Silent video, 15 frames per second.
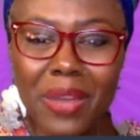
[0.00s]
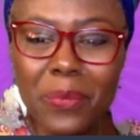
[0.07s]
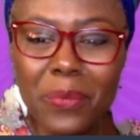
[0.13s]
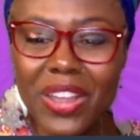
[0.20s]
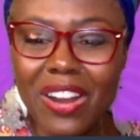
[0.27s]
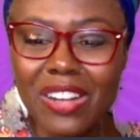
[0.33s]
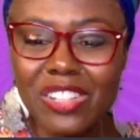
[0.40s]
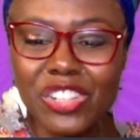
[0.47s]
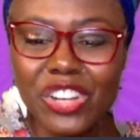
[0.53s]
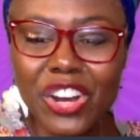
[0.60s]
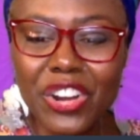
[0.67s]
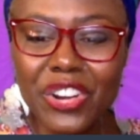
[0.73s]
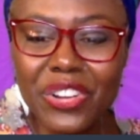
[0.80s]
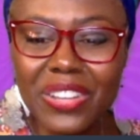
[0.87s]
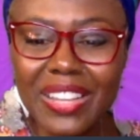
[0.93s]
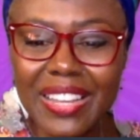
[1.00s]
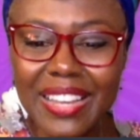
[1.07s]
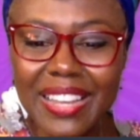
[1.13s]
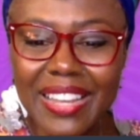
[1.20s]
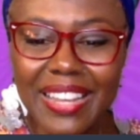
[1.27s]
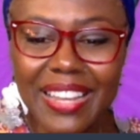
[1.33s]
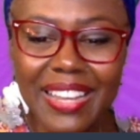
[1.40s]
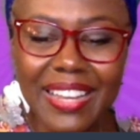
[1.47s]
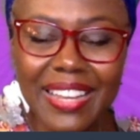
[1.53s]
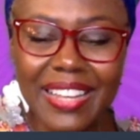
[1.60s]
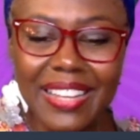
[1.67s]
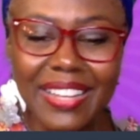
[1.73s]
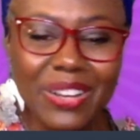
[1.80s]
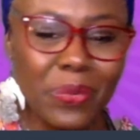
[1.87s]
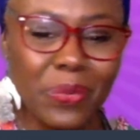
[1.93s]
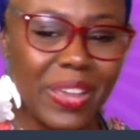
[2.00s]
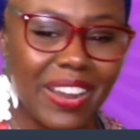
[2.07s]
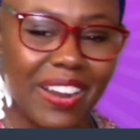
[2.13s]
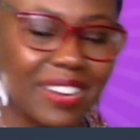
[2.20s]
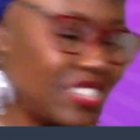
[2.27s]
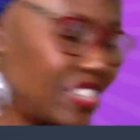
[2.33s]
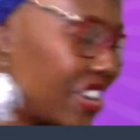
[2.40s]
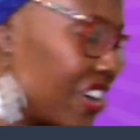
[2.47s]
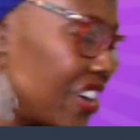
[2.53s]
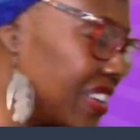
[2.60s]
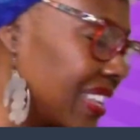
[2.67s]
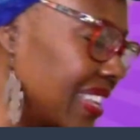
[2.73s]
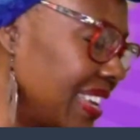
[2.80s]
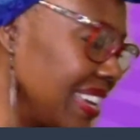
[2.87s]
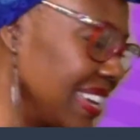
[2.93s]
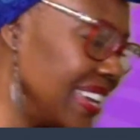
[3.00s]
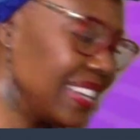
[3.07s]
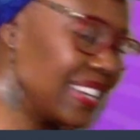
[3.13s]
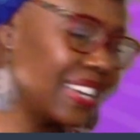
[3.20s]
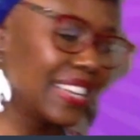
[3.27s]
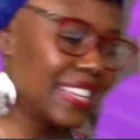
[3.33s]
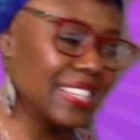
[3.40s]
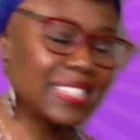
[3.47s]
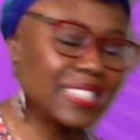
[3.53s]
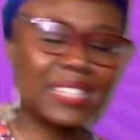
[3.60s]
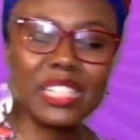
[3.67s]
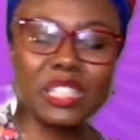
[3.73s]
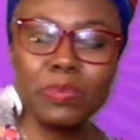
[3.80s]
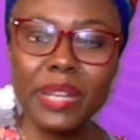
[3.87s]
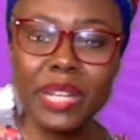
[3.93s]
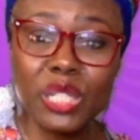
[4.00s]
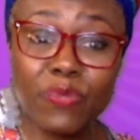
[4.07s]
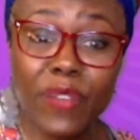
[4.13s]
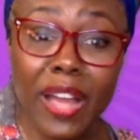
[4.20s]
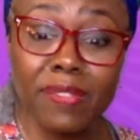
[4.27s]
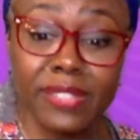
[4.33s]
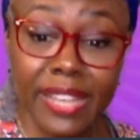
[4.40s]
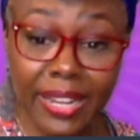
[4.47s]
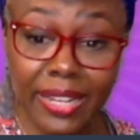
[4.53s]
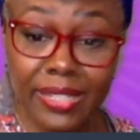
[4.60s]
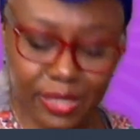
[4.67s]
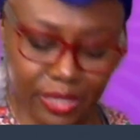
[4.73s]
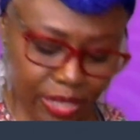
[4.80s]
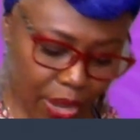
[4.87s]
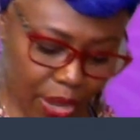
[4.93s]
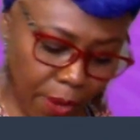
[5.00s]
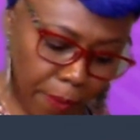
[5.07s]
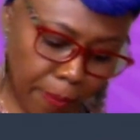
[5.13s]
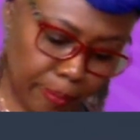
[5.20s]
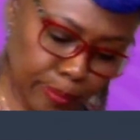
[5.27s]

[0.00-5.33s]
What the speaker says: We are journaling. We are journaling. 6 minutes, 5 seconds to go.